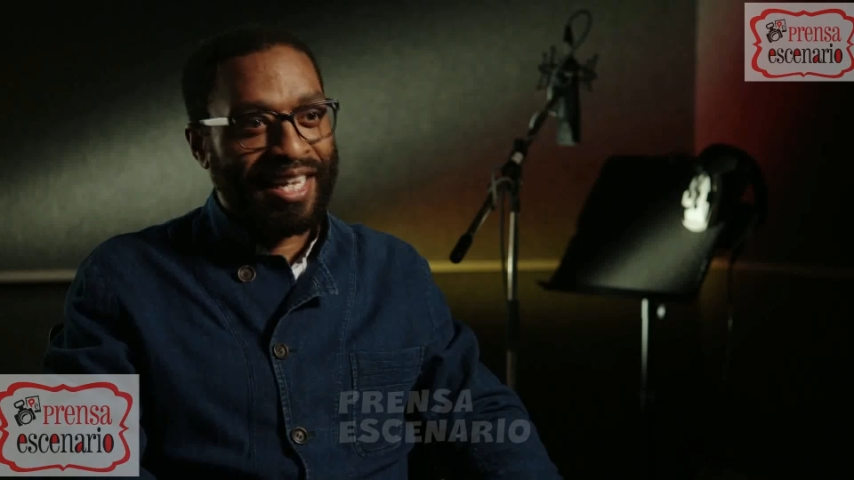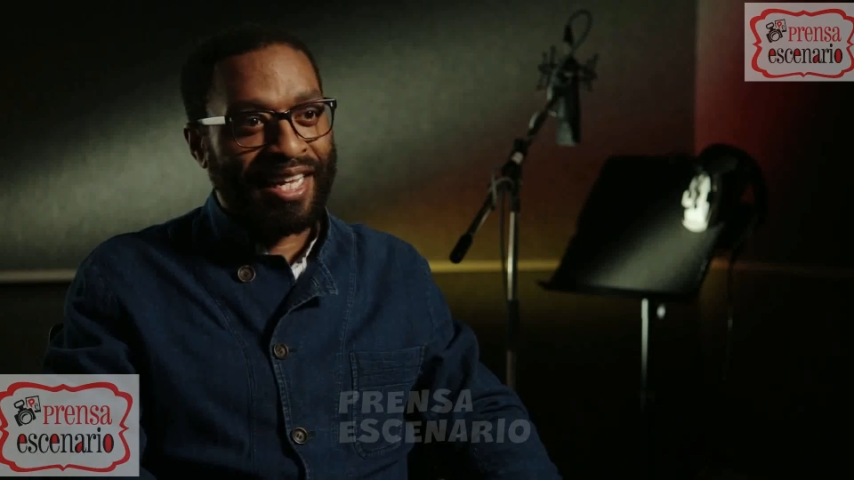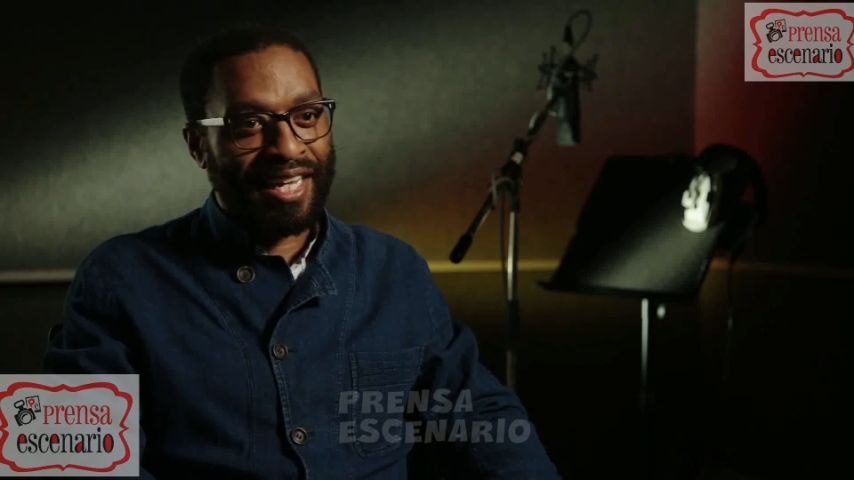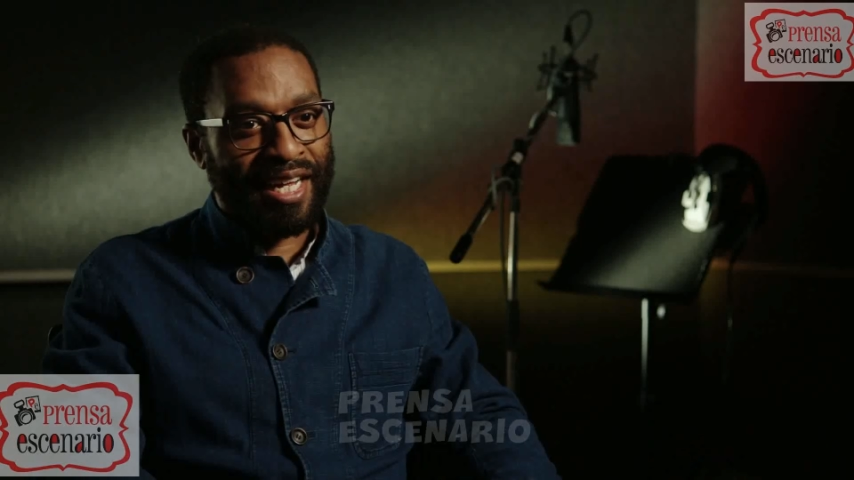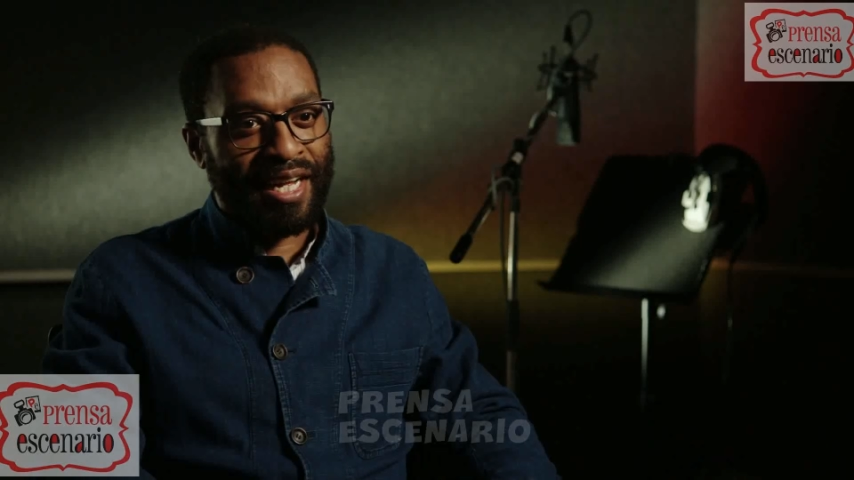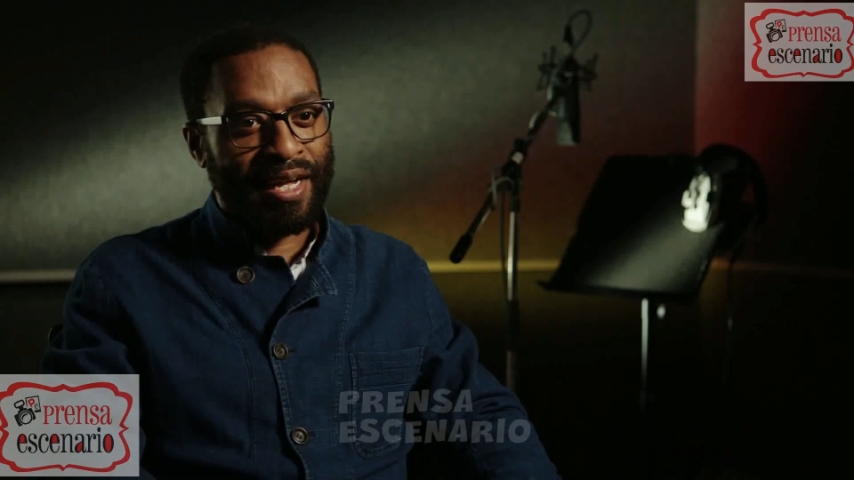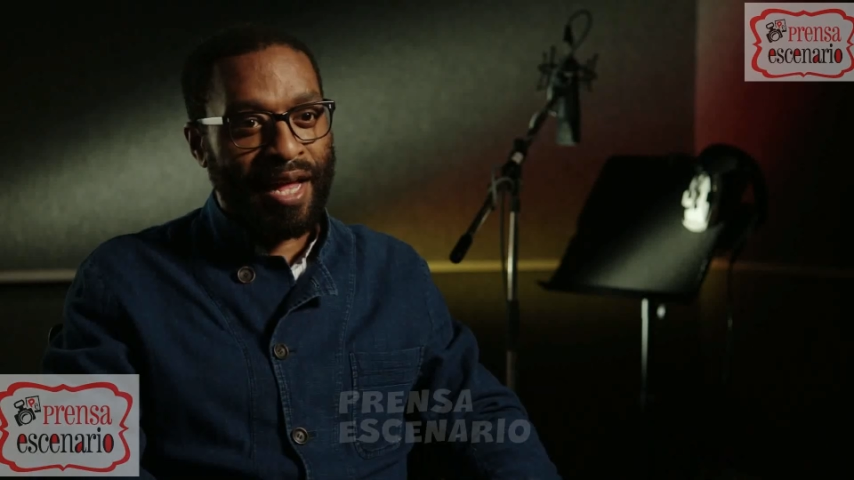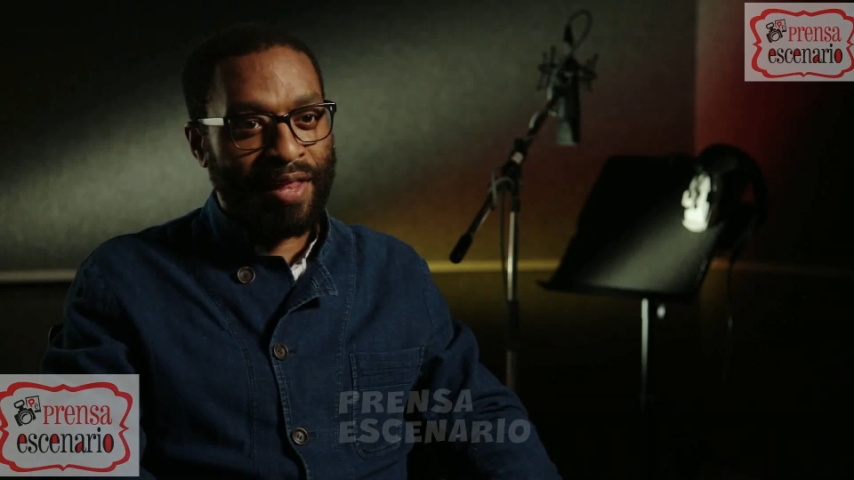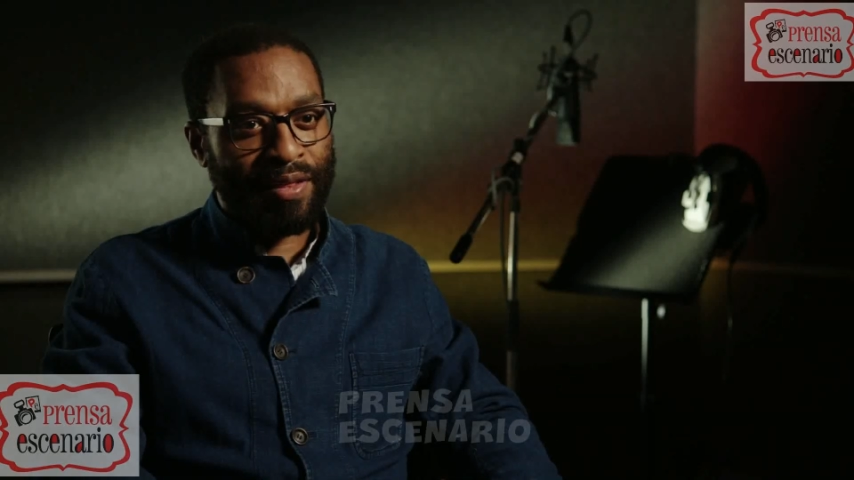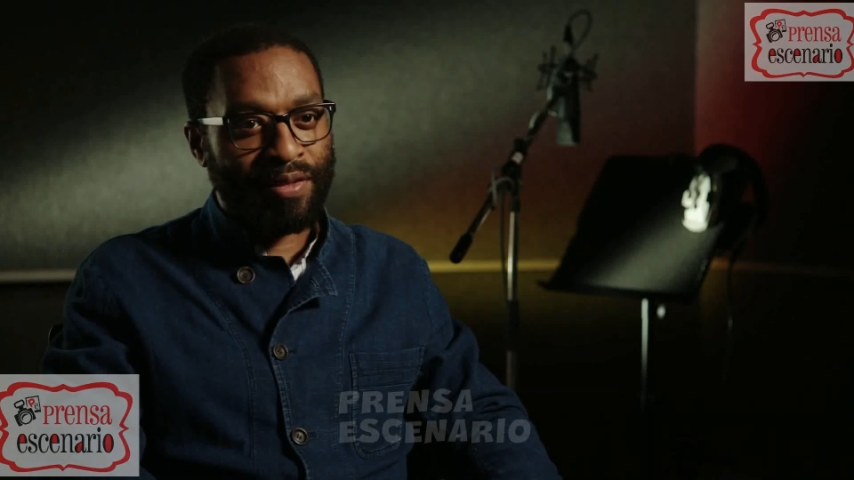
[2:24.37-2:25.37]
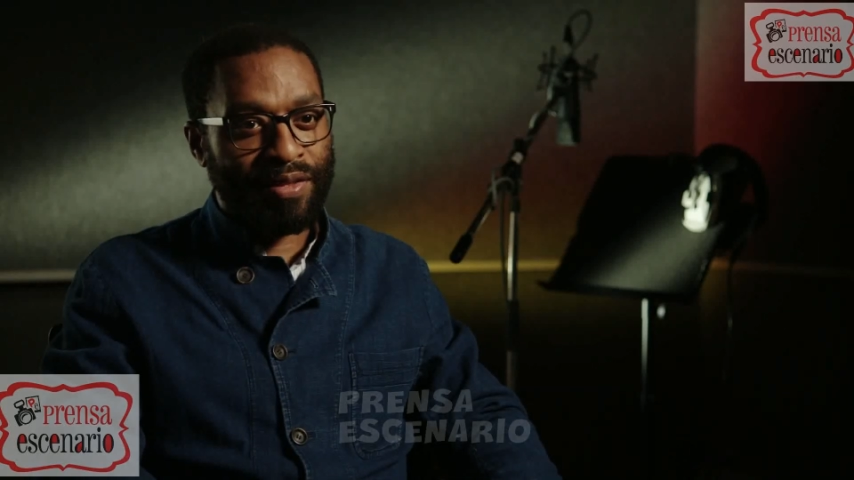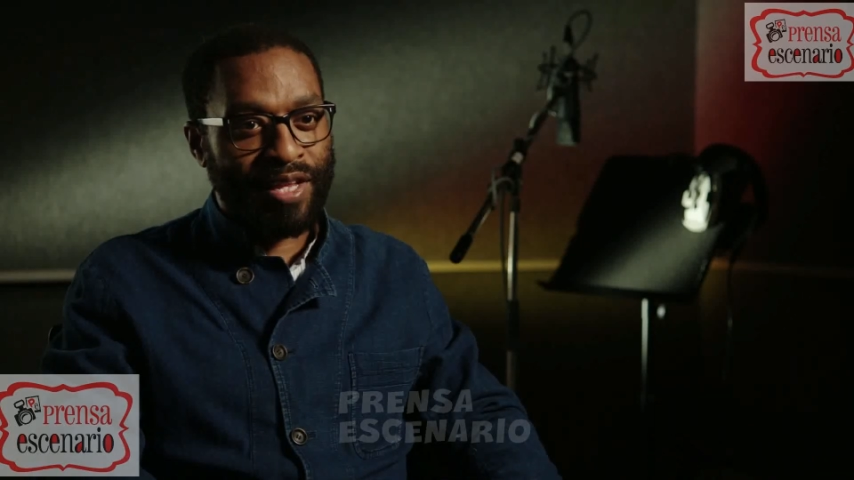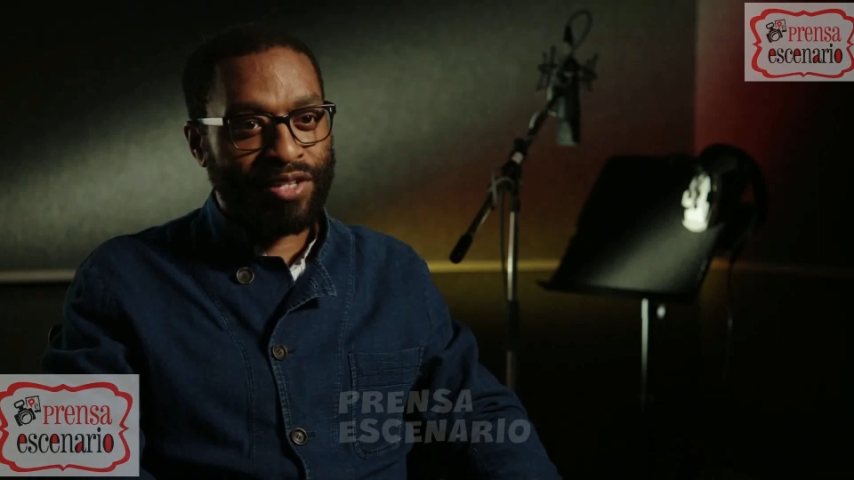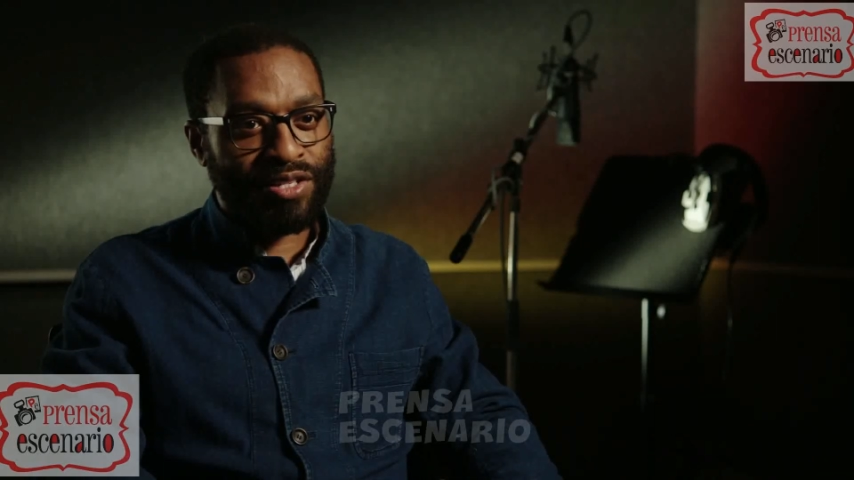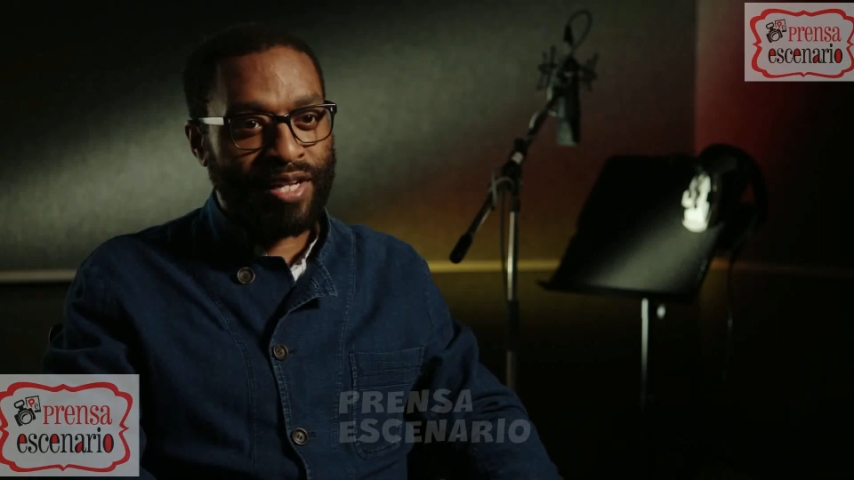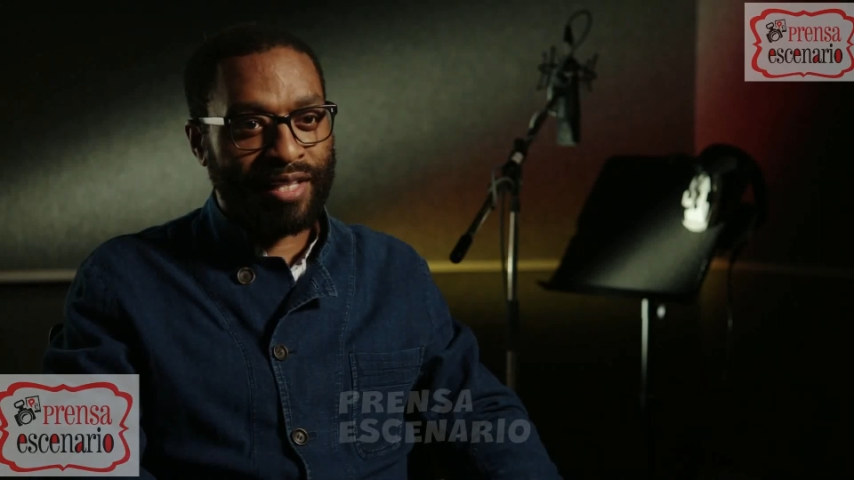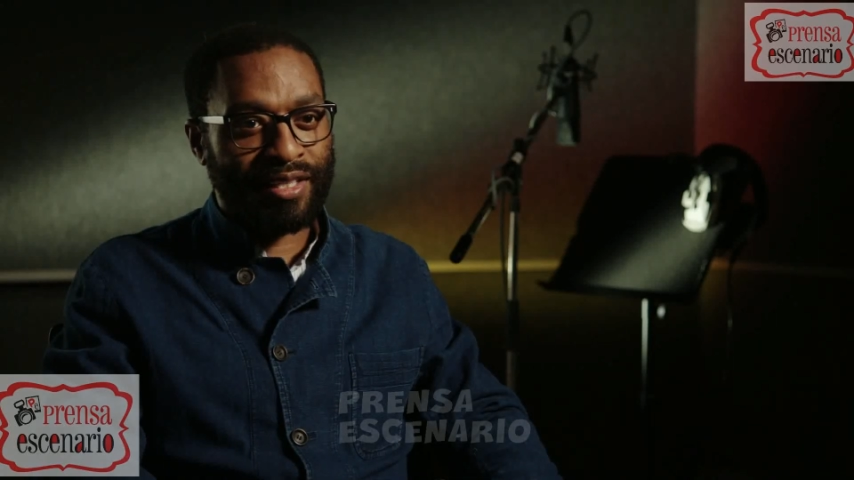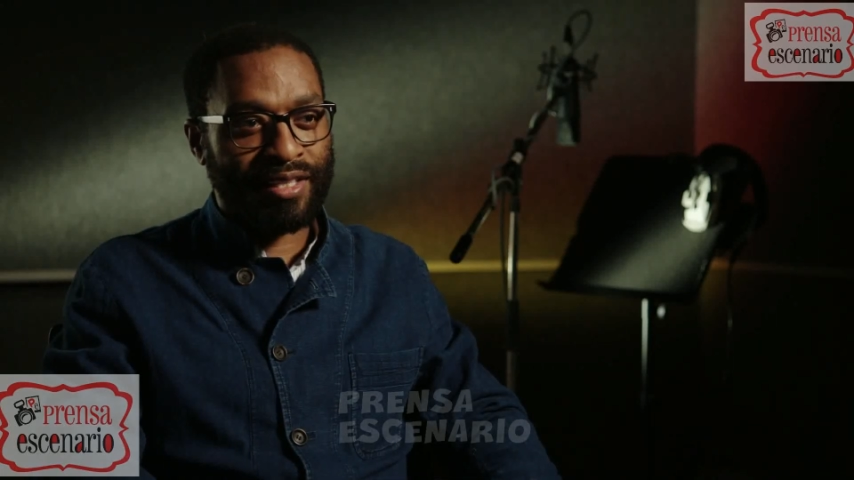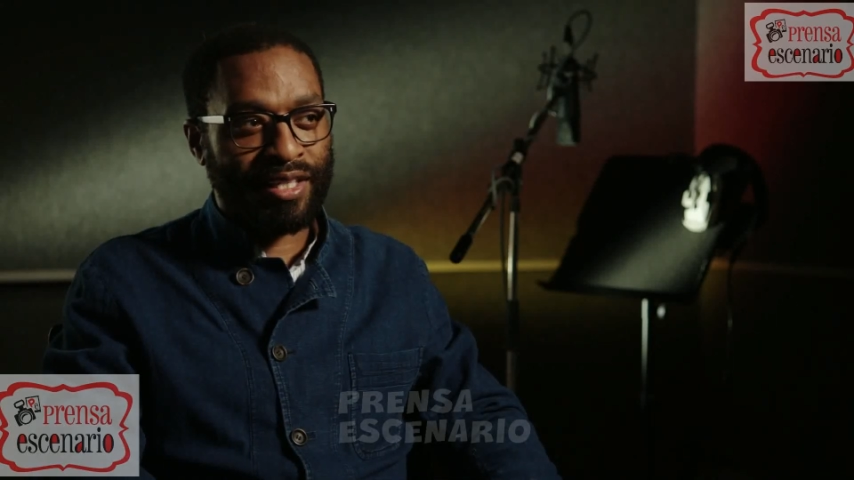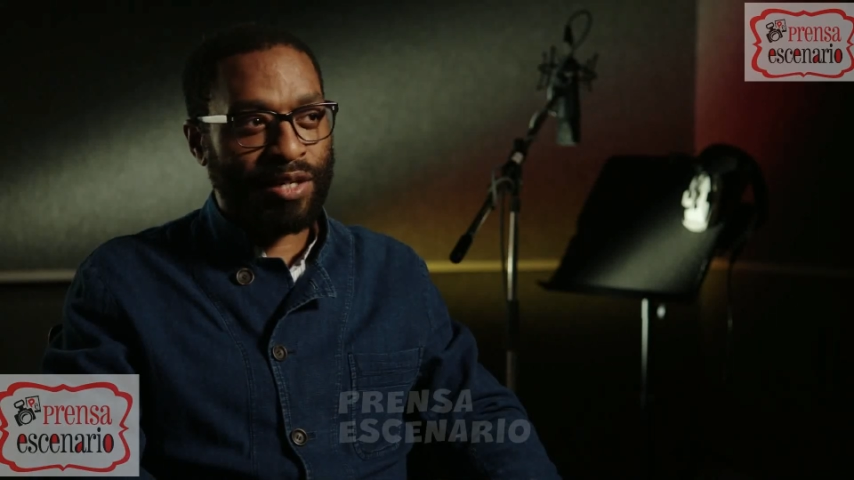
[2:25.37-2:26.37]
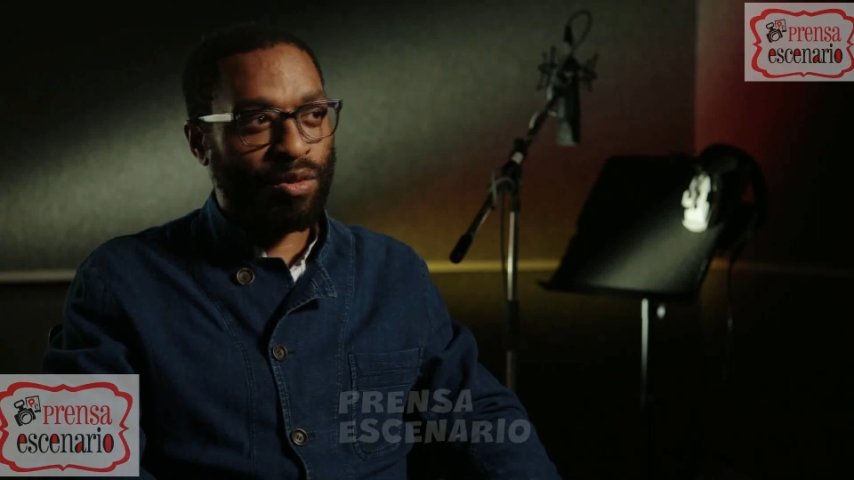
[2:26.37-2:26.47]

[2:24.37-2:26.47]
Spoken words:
and there's nothing that he